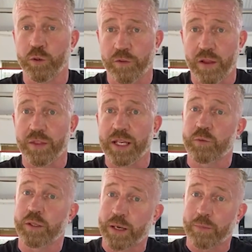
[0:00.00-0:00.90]
would fund
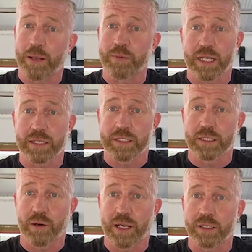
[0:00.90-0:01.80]
this with a bit of paper saying this is
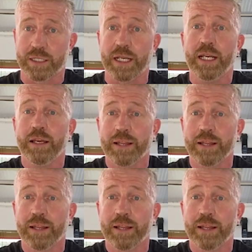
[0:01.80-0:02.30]
a great idea.